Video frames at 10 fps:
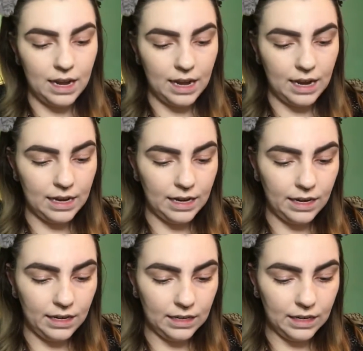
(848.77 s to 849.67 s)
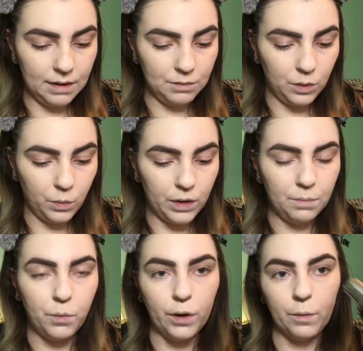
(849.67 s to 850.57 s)
And it comes with
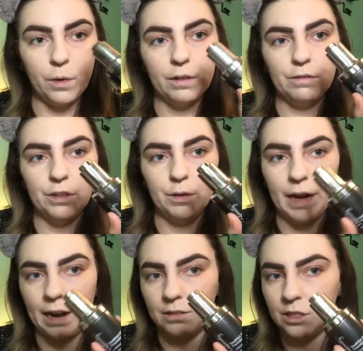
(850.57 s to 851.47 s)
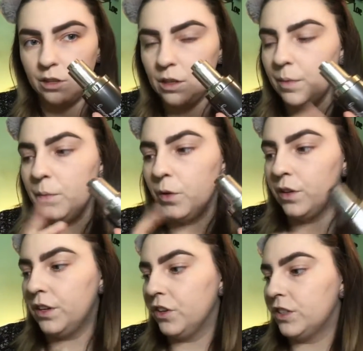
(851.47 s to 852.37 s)
1.1 fluid ounce, so a little bit more
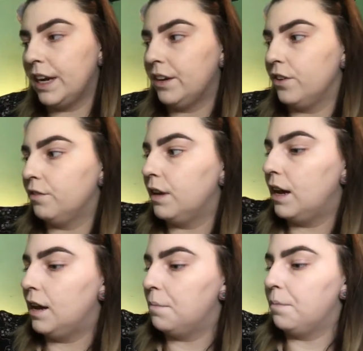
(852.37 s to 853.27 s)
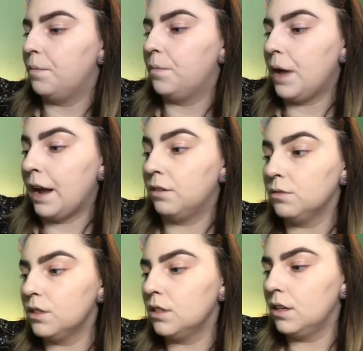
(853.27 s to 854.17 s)
than your standard
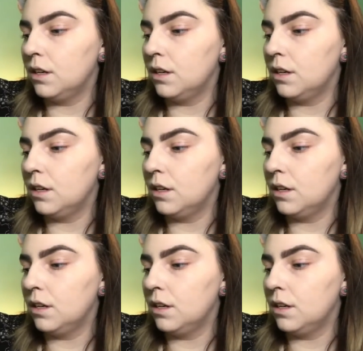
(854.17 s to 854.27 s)
ounce.